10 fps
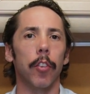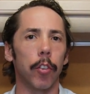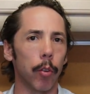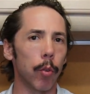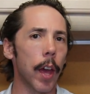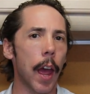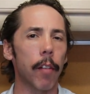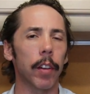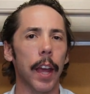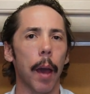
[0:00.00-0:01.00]
Do they
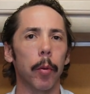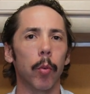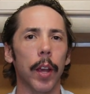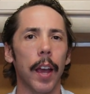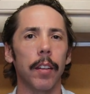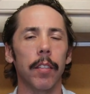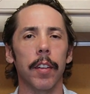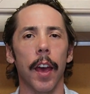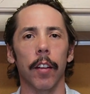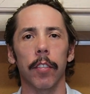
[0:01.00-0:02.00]
have a capital gains
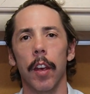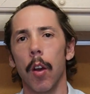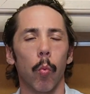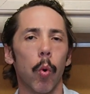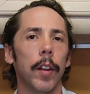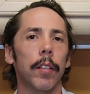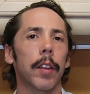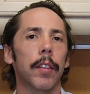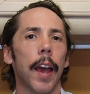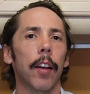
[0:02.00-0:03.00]
tax? What is
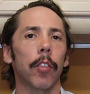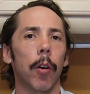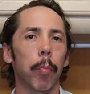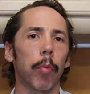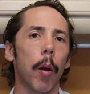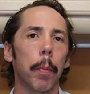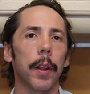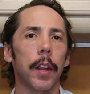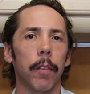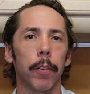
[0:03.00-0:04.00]
the tax on
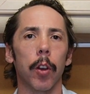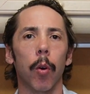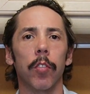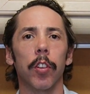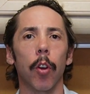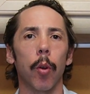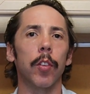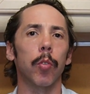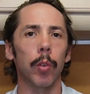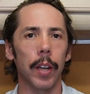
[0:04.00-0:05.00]
property if you're going to go
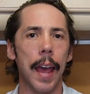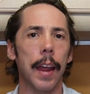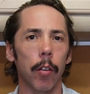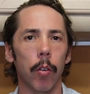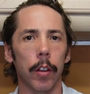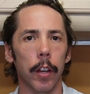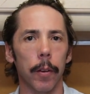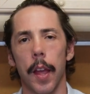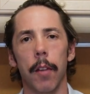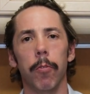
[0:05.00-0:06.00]
into landlording?
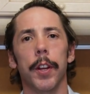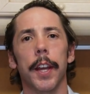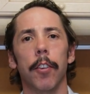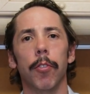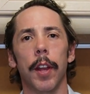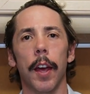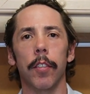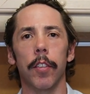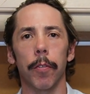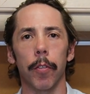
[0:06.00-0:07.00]
Every country has
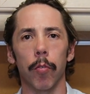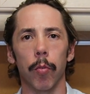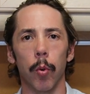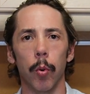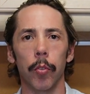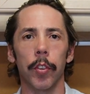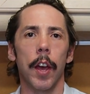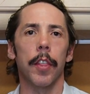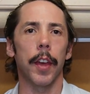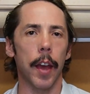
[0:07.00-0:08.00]
different rules.
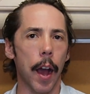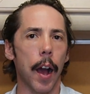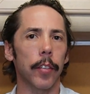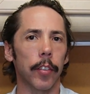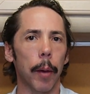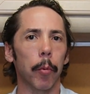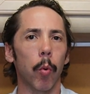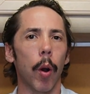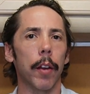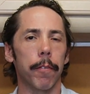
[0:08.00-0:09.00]
There are some
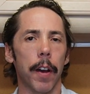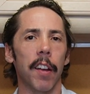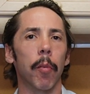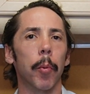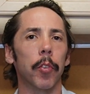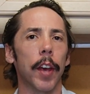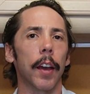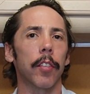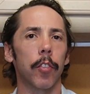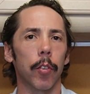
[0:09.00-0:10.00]
quite favorable
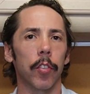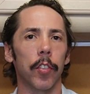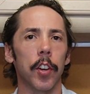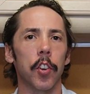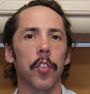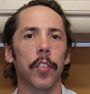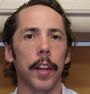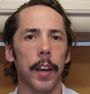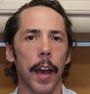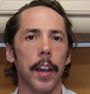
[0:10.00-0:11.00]
tax jurisdictions
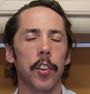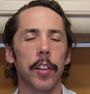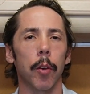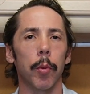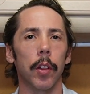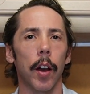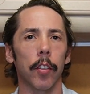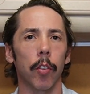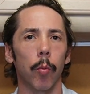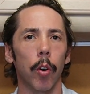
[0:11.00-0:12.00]
in Asia that we like
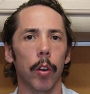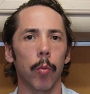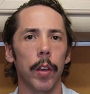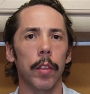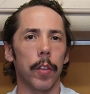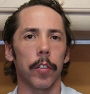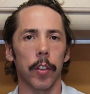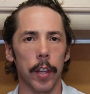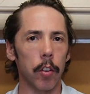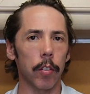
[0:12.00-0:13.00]
to work with. So
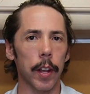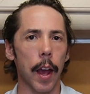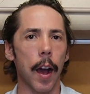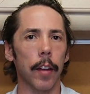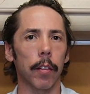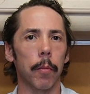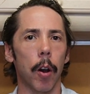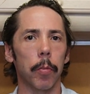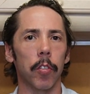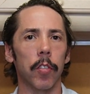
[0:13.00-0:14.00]
there usually are some
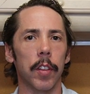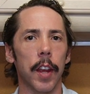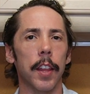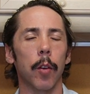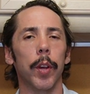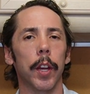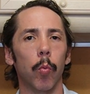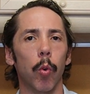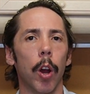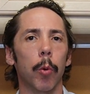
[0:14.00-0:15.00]
options there that we can
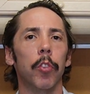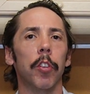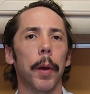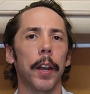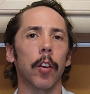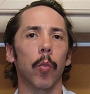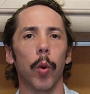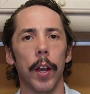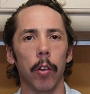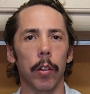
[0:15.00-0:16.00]
work with depending on
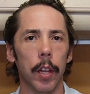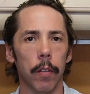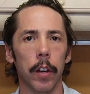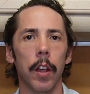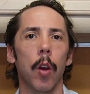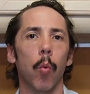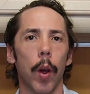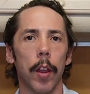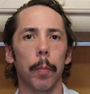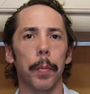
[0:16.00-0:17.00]
where you're living,
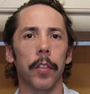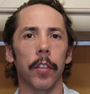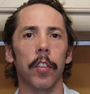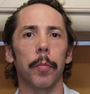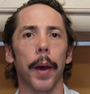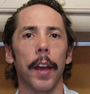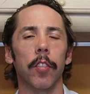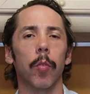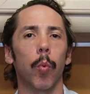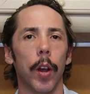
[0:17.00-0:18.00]
where your business is
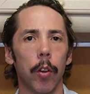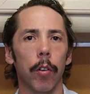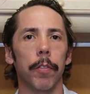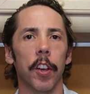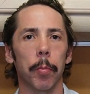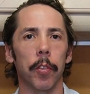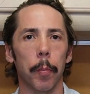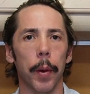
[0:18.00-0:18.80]
based, where your investments are